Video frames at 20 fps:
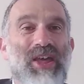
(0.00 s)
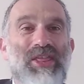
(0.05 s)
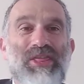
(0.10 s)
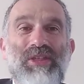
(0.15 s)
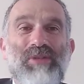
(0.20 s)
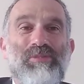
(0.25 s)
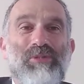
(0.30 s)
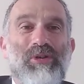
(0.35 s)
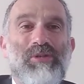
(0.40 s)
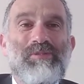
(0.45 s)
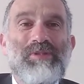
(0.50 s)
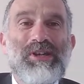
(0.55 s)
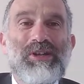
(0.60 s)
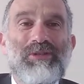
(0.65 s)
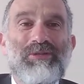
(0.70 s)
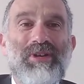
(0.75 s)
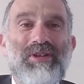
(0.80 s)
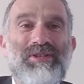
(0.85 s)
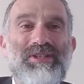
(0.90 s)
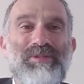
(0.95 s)
The more we
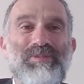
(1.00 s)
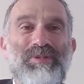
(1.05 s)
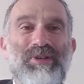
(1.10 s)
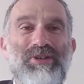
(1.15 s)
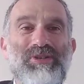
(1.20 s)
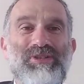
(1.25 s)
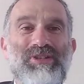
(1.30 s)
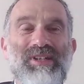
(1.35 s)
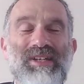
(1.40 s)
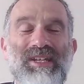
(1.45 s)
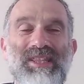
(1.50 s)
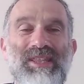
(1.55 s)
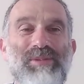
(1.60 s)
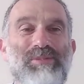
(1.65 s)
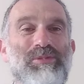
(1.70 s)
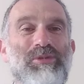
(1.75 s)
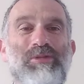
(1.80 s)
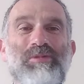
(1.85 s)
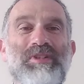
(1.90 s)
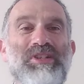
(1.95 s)
grow spiritually, the
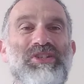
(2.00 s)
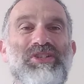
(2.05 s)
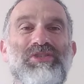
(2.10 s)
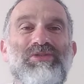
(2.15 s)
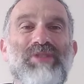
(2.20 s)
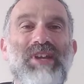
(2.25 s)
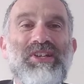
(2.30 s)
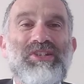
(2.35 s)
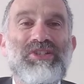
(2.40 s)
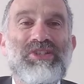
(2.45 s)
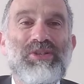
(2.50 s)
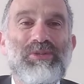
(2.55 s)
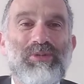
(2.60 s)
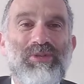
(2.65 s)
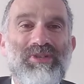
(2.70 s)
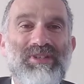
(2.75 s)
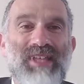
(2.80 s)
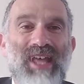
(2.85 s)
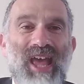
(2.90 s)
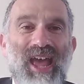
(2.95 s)
more we stretch
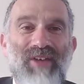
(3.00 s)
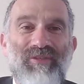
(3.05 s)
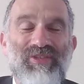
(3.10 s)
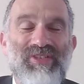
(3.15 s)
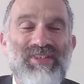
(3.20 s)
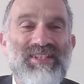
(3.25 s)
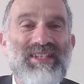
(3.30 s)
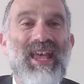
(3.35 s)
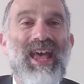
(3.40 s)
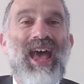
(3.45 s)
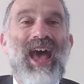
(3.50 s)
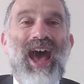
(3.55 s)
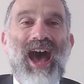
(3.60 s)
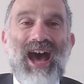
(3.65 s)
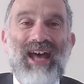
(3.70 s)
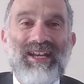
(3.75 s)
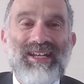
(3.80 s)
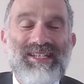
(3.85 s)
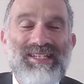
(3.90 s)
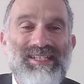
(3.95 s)
towards the heavens
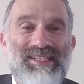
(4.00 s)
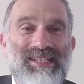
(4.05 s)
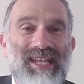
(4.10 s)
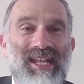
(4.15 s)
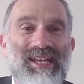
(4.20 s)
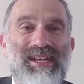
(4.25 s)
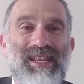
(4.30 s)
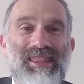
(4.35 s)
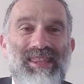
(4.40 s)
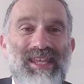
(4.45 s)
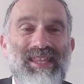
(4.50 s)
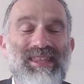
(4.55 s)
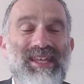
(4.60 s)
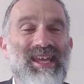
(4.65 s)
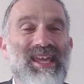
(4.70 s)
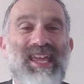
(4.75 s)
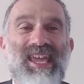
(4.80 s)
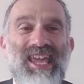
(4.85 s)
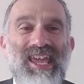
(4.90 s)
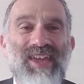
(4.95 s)
and ascend
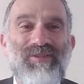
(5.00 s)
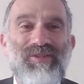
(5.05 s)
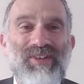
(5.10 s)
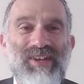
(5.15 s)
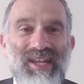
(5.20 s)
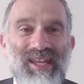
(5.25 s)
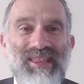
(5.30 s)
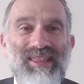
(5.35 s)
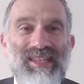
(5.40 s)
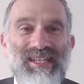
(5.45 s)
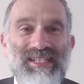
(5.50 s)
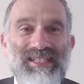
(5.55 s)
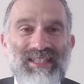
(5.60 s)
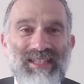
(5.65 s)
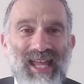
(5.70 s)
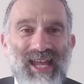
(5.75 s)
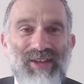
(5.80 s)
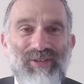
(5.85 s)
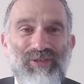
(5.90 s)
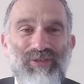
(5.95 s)
thither even in this
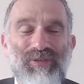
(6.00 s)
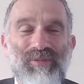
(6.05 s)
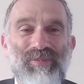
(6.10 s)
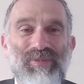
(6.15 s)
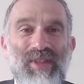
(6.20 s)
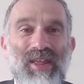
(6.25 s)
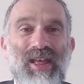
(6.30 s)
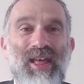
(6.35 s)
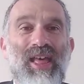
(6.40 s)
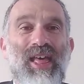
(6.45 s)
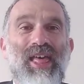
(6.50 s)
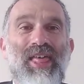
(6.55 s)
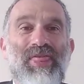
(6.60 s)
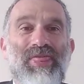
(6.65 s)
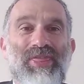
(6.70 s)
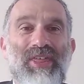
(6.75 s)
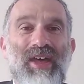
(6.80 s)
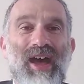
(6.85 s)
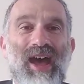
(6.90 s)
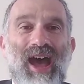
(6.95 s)
life,
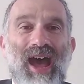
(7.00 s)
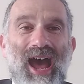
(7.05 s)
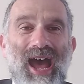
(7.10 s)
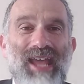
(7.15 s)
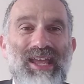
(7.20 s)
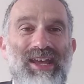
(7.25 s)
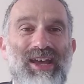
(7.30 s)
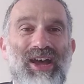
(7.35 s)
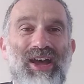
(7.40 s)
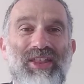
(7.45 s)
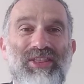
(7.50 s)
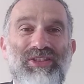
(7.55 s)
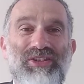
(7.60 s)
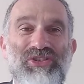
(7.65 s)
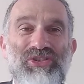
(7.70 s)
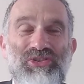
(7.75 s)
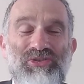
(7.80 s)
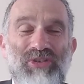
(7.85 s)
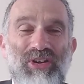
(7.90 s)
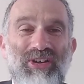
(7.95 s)
the higher and the
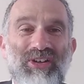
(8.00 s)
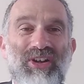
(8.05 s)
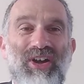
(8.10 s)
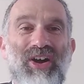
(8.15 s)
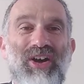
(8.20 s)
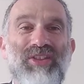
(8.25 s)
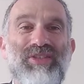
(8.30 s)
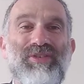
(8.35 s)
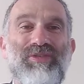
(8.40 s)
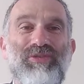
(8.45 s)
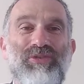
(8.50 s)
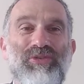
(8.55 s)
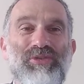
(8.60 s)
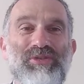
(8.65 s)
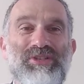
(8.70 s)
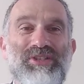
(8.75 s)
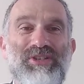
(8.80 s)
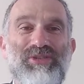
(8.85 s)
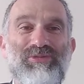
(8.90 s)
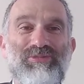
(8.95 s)
stronger are the
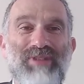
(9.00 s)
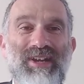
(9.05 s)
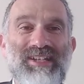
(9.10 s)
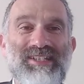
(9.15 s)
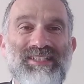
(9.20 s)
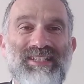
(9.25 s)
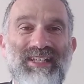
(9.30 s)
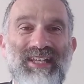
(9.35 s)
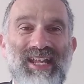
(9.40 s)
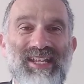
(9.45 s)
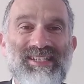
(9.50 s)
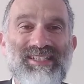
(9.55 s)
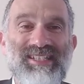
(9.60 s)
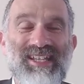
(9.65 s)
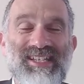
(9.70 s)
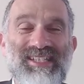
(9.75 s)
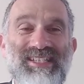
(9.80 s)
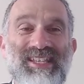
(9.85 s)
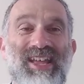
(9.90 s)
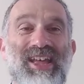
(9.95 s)
forces ranged against
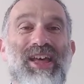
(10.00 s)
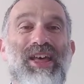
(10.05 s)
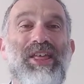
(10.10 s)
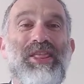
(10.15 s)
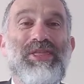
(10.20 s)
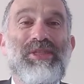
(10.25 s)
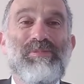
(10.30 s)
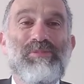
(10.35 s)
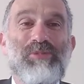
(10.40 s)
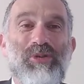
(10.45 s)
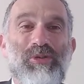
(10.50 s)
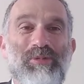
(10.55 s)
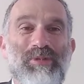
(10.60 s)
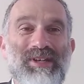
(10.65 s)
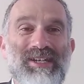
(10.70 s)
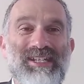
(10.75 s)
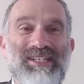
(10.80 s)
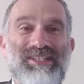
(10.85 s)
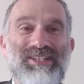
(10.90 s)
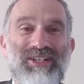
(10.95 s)
us, the more we
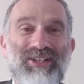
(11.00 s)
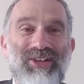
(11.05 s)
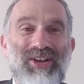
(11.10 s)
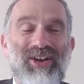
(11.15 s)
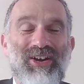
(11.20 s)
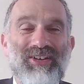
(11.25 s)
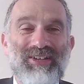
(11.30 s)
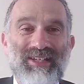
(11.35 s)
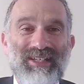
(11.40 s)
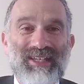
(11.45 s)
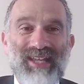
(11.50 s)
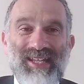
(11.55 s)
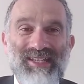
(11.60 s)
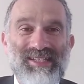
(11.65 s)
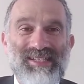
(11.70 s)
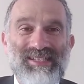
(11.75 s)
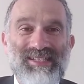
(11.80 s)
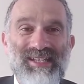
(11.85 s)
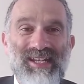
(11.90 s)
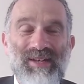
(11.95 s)
need to guard
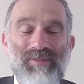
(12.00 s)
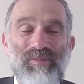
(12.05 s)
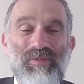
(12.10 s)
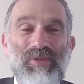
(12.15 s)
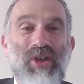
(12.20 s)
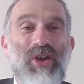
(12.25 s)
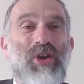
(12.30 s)
against sin.